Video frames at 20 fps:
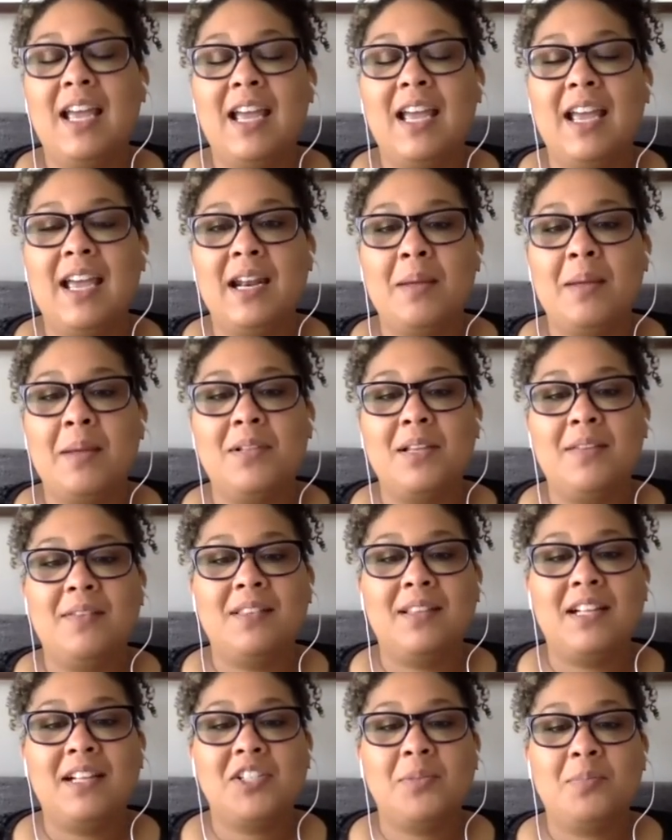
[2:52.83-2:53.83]
and I believe
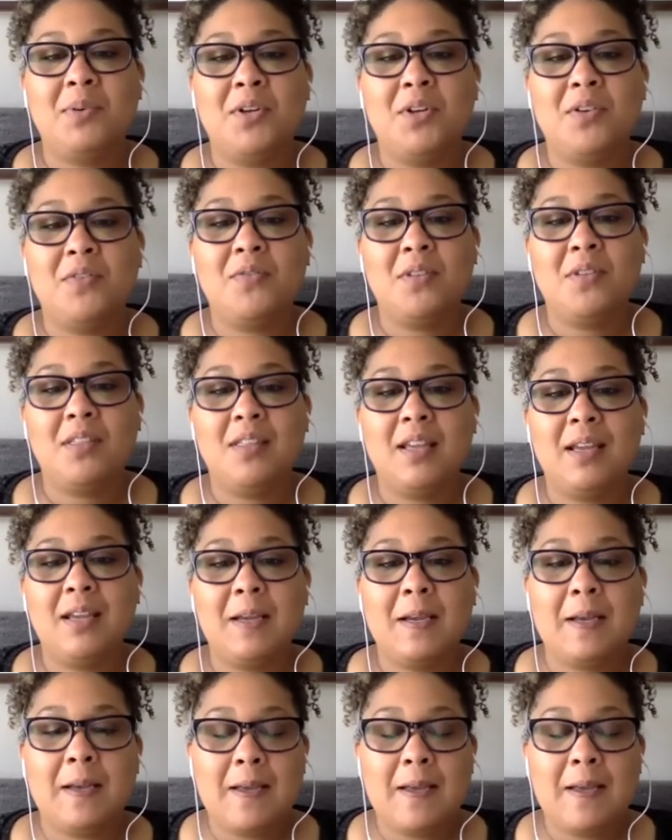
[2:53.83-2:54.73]
that that's a beautiful thing.